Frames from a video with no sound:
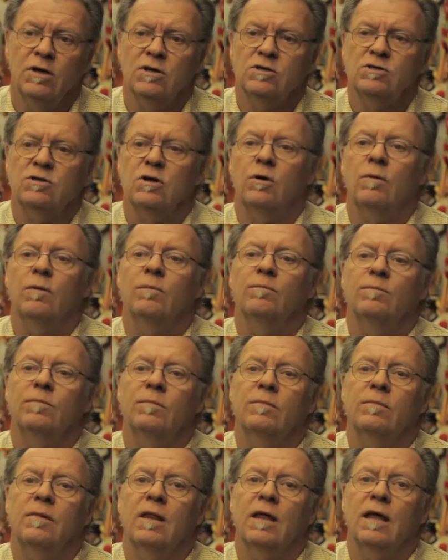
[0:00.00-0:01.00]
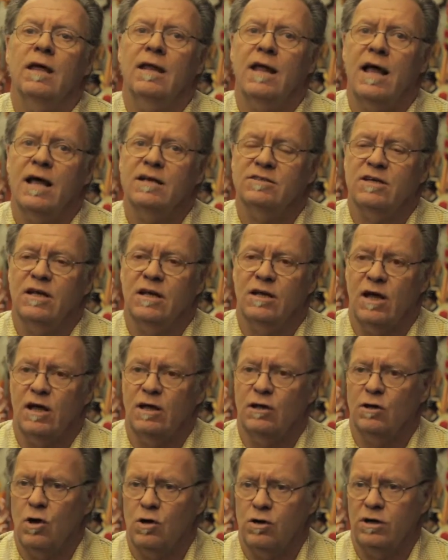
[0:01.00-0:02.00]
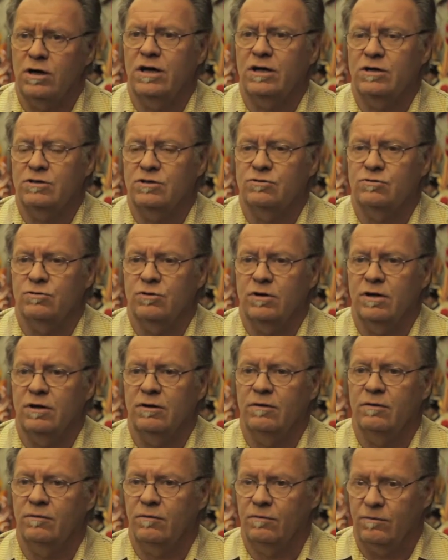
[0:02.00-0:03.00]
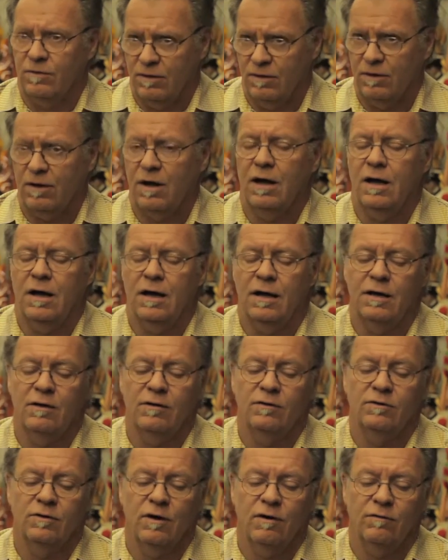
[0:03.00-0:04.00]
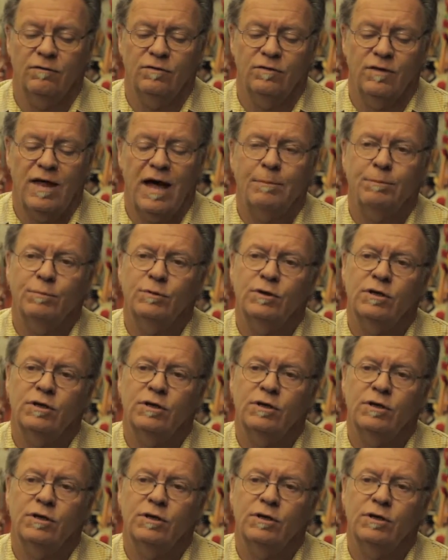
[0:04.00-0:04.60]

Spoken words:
So it has a long history and of that